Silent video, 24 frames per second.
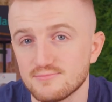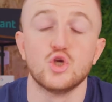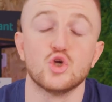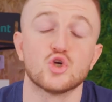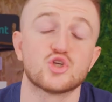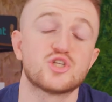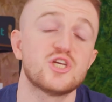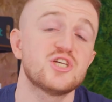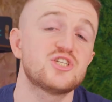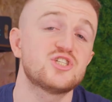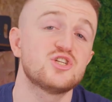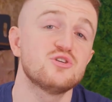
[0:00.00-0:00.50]

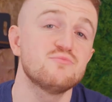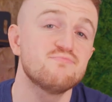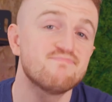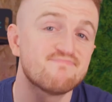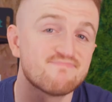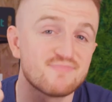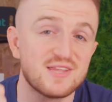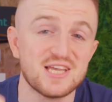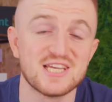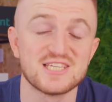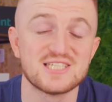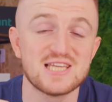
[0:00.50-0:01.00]
Your system
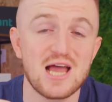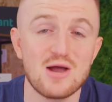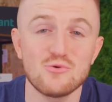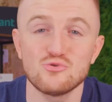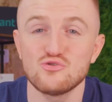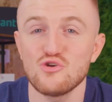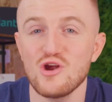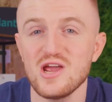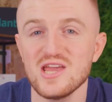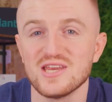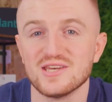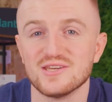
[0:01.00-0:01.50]
is now
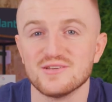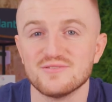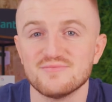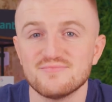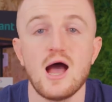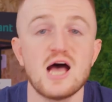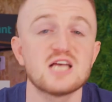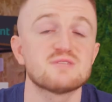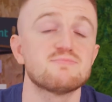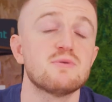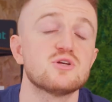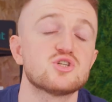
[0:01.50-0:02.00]
drained.
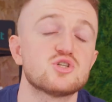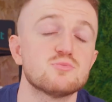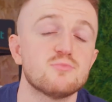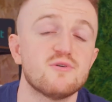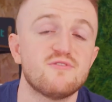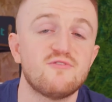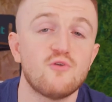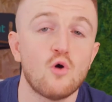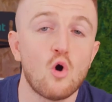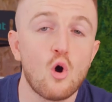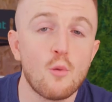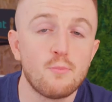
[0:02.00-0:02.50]
As mentioned
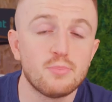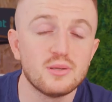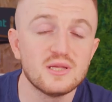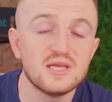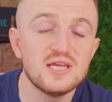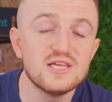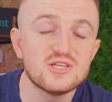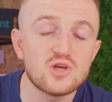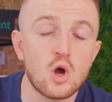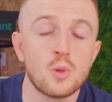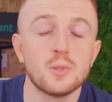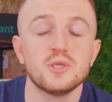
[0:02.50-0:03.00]
before, please